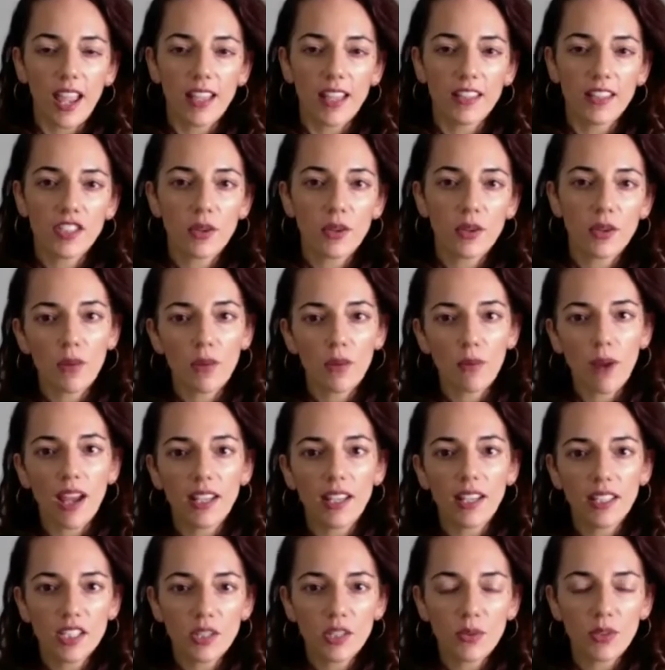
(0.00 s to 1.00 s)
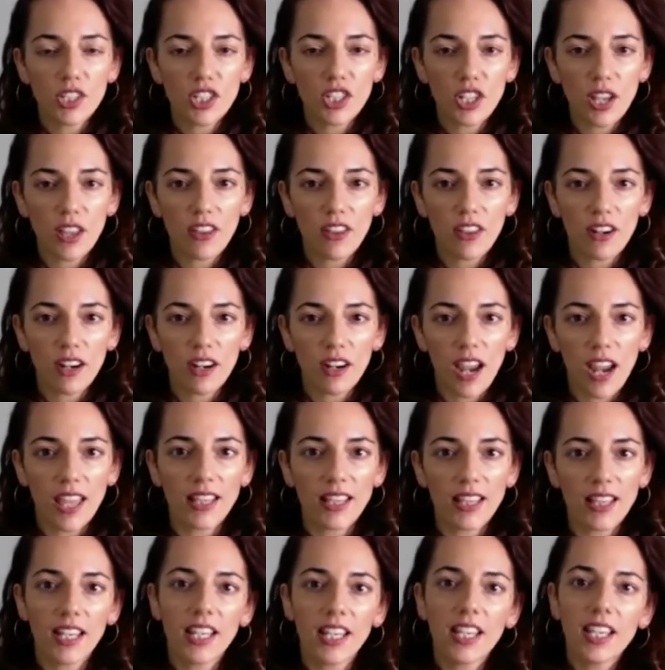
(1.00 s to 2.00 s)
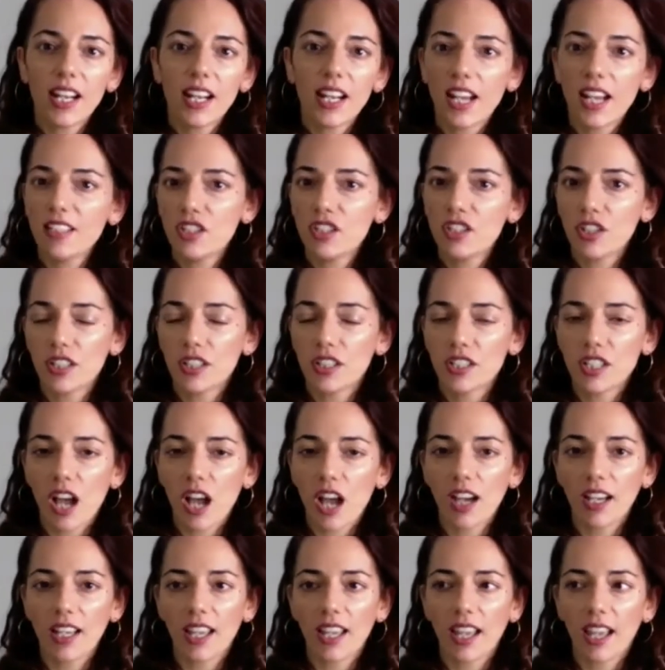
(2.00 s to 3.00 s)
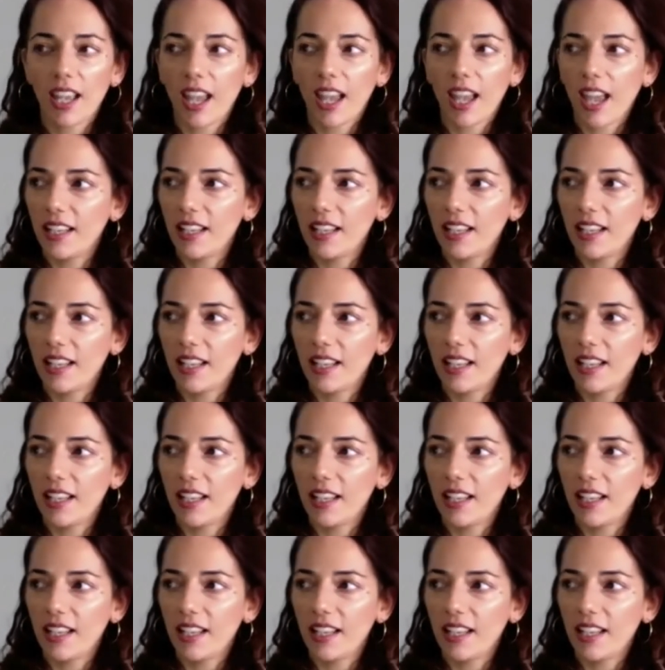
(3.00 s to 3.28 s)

and so they ran into each other, and then he and I started talking,